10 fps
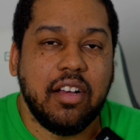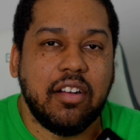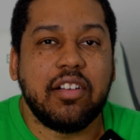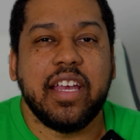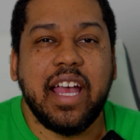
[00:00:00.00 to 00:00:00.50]

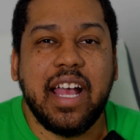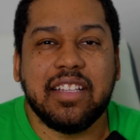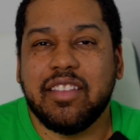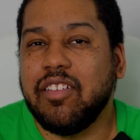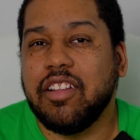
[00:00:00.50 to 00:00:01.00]
Okay,
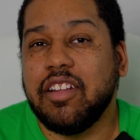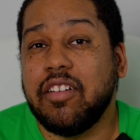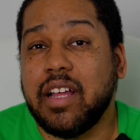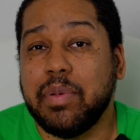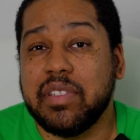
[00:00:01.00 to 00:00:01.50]
Agatha All
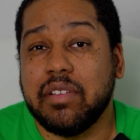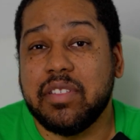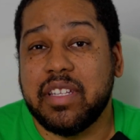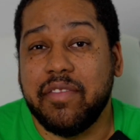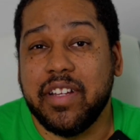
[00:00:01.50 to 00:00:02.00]
Along episode
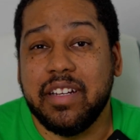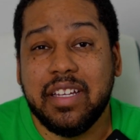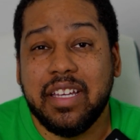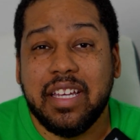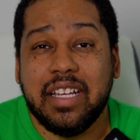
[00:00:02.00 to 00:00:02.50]
7.
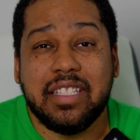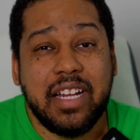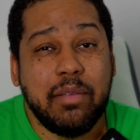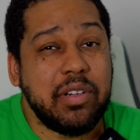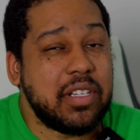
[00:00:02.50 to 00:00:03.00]
Is it
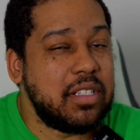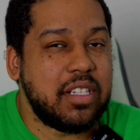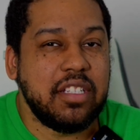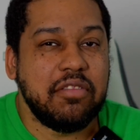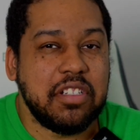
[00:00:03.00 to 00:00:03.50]
able to
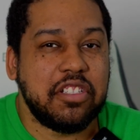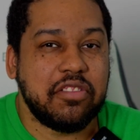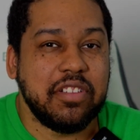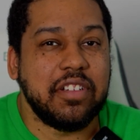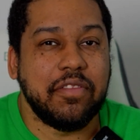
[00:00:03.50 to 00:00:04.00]
continue its
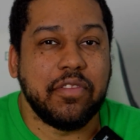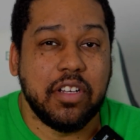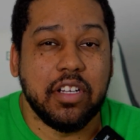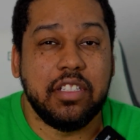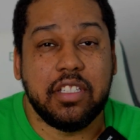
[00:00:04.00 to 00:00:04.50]
streak of
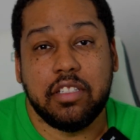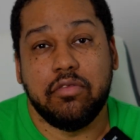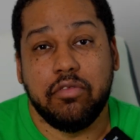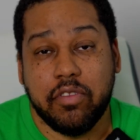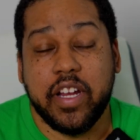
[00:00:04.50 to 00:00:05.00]
good
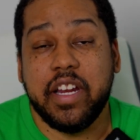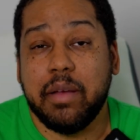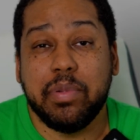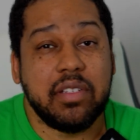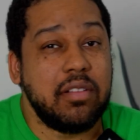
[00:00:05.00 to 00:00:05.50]
to great
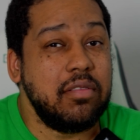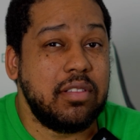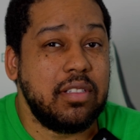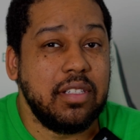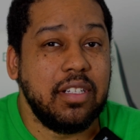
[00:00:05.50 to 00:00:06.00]

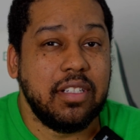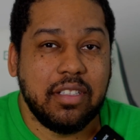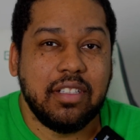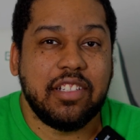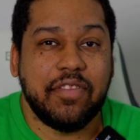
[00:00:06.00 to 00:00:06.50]
episodes?
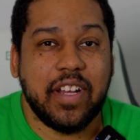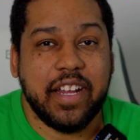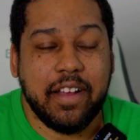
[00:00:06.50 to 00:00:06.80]
Let's find